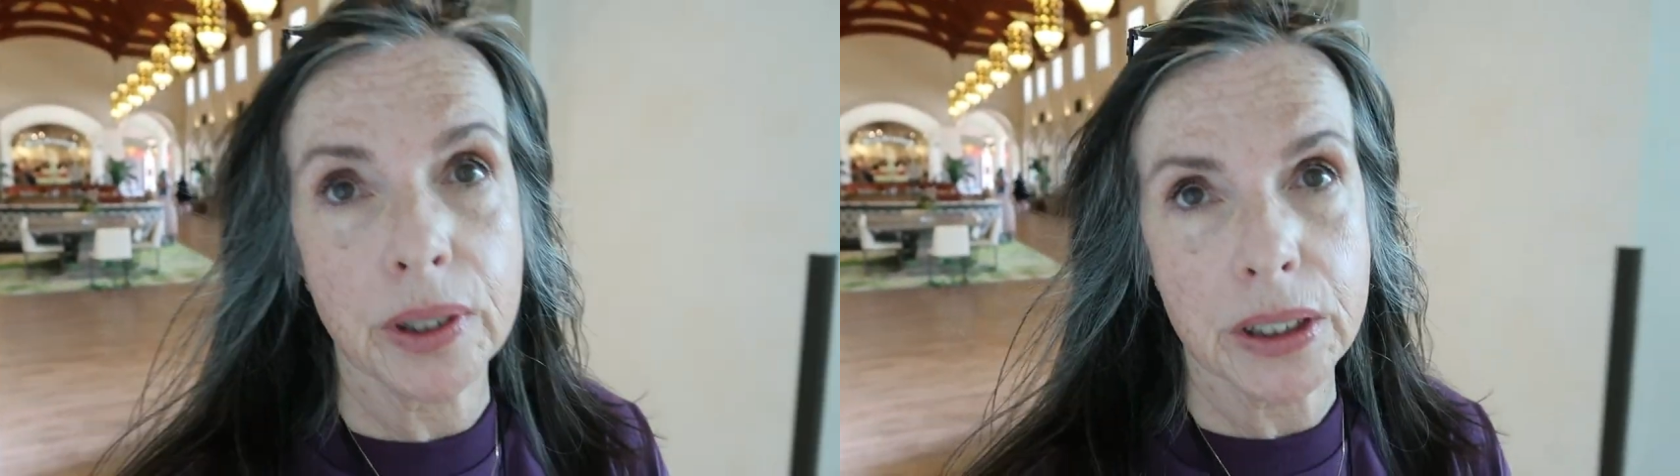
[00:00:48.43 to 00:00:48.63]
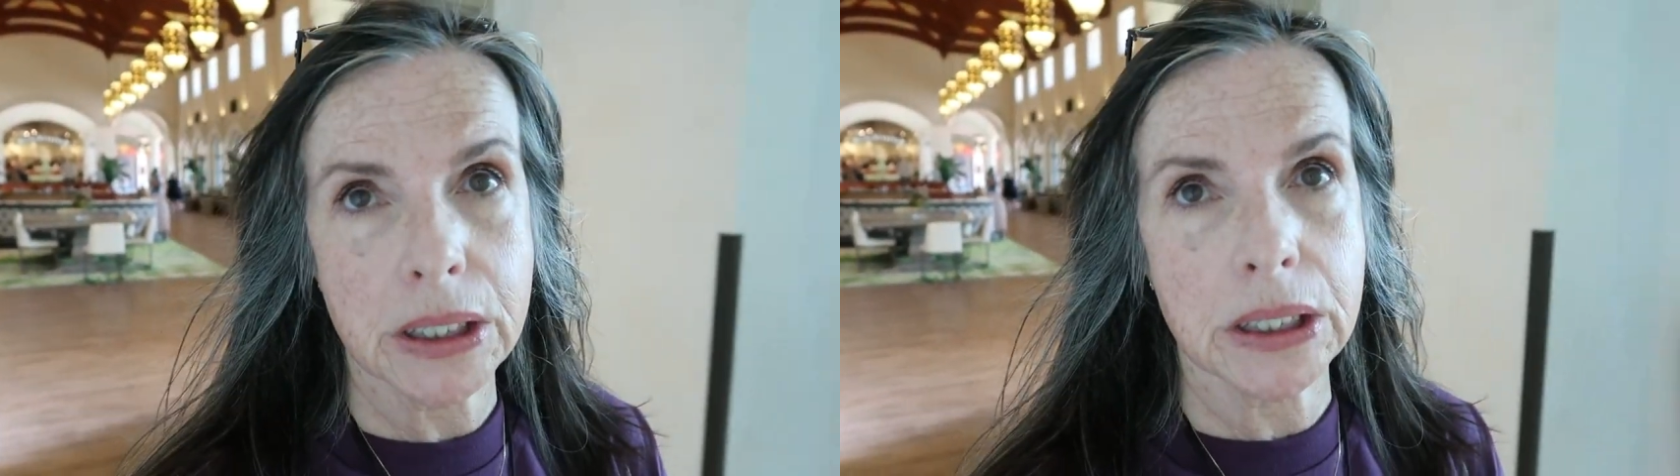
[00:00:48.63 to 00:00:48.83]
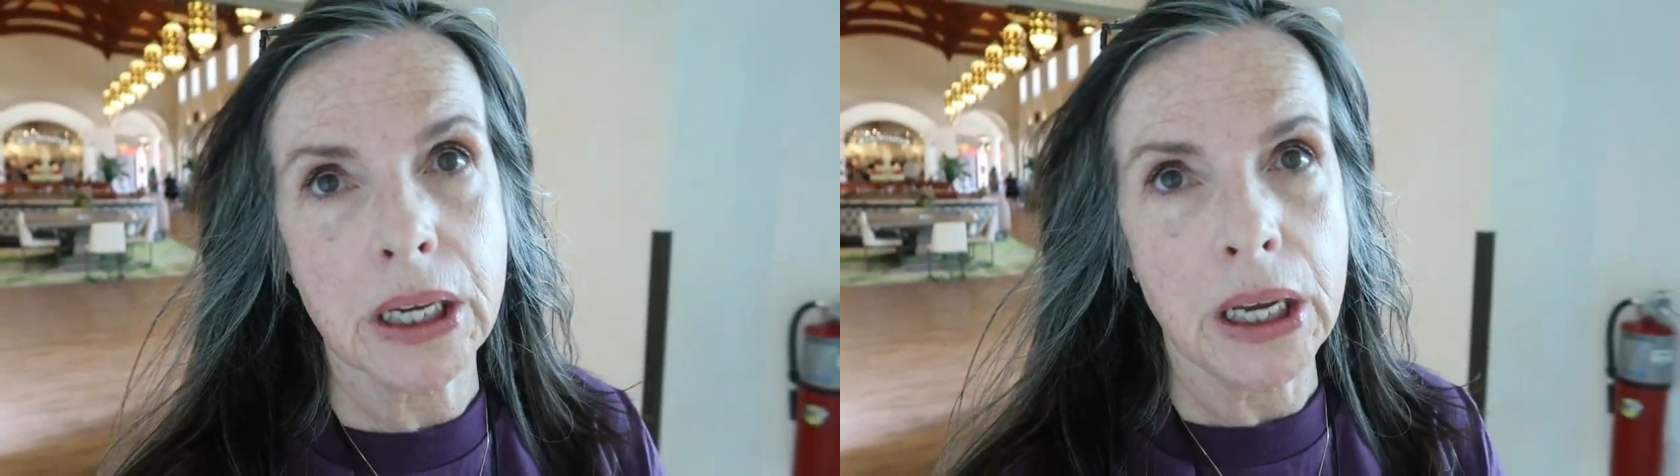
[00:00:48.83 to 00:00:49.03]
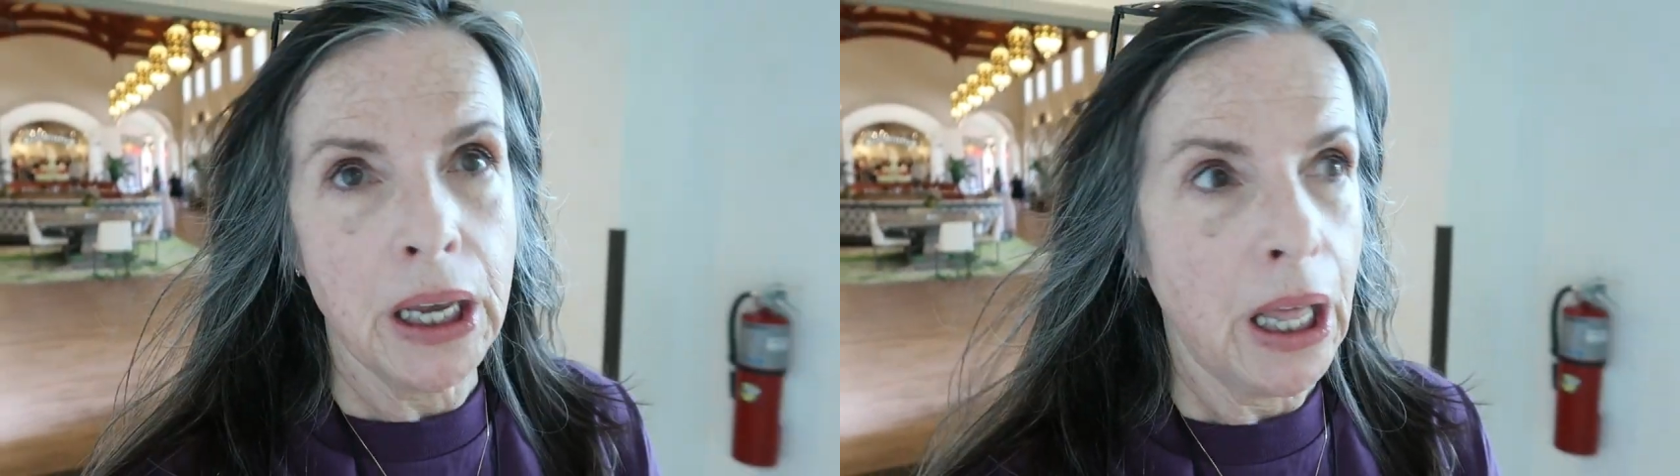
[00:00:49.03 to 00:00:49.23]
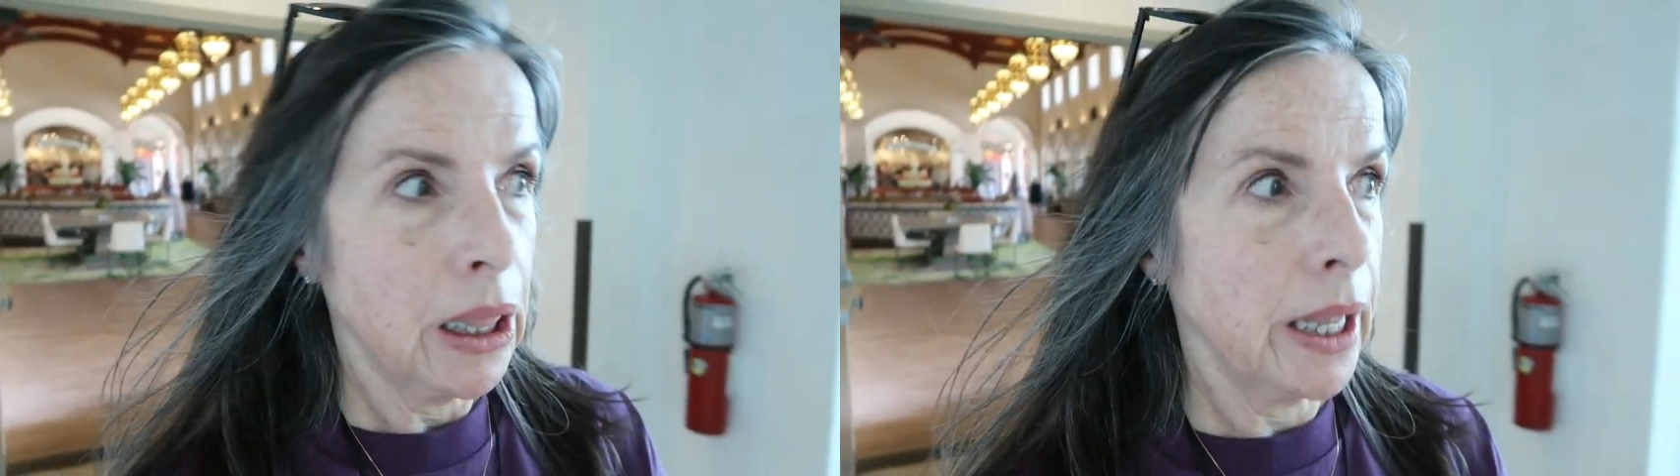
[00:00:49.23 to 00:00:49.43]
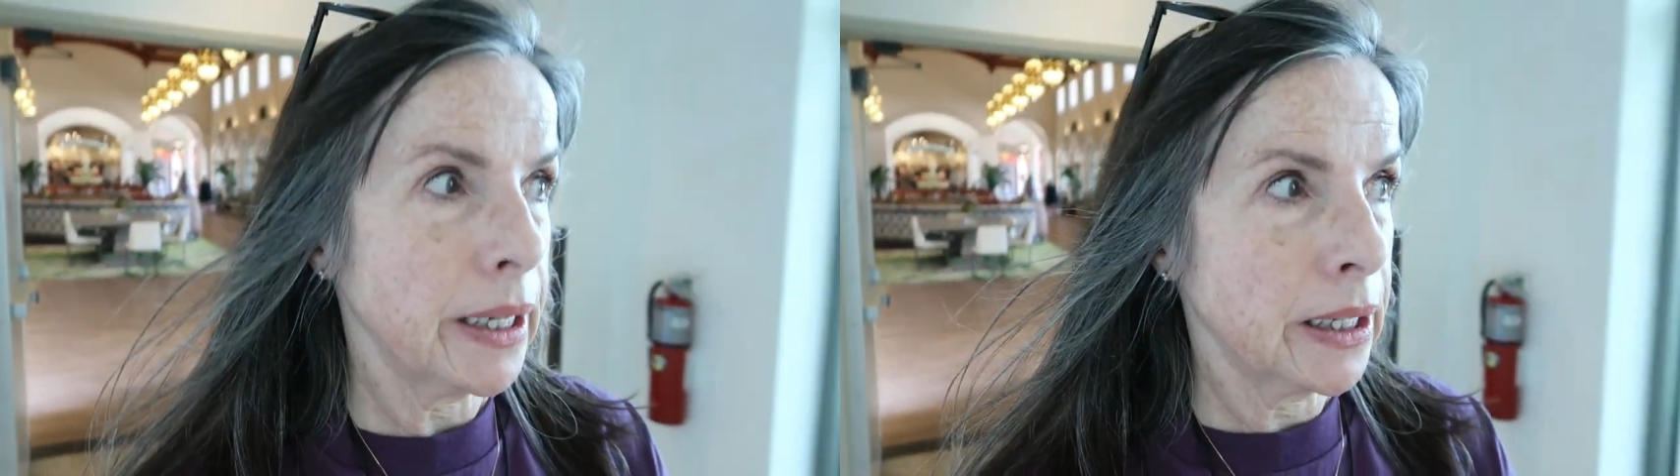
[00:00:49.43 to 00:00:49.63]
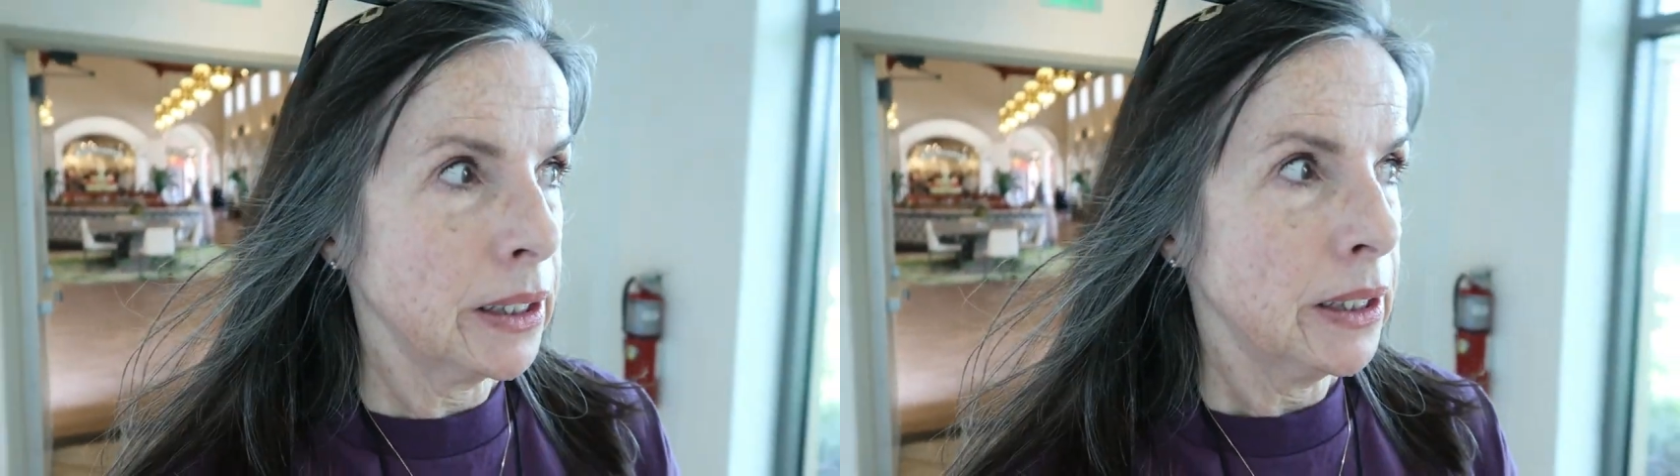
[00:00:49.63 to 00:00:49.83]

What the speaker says: where it's like